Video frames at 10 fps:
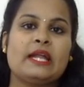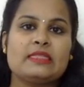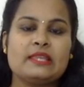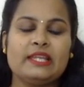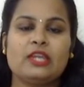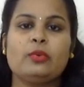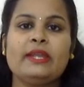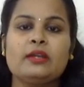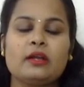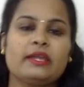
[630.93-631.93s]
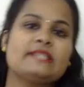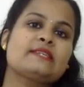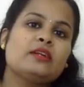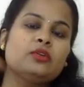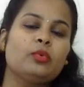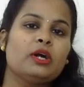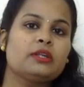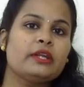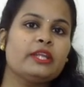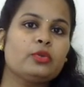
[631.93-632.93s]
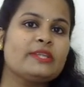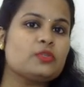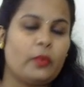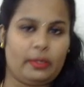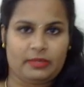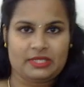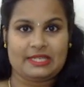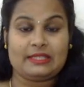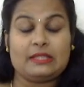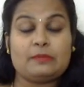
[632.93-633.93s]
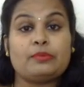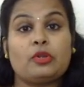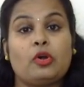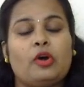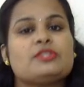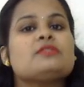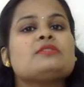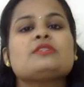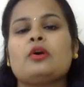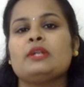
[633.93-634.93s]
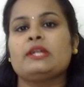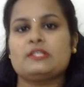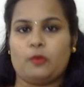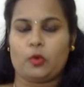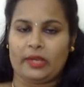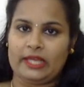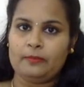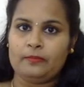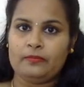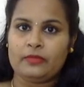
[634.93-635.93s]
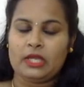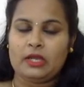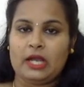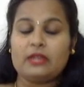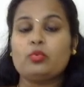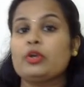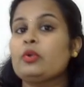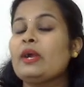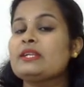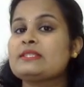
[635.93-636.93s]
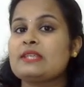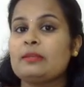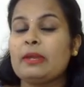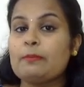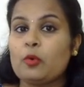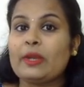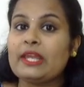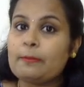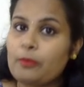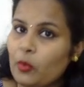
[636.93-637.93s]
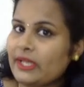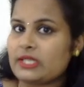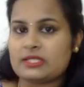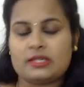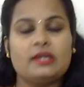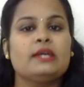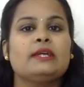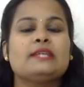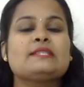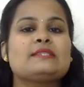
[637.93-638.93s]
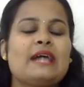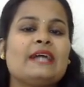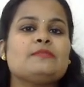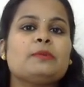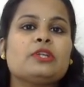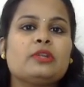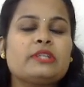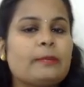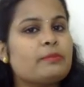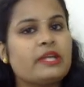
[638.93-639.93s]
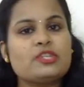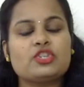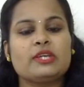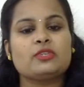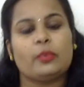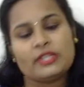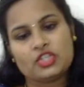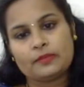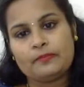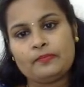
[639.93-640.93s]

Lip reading: the liquid gets converted into its vapor state. That process is called as boiling. And what do you understand by boiling point? It is that particular temperature at which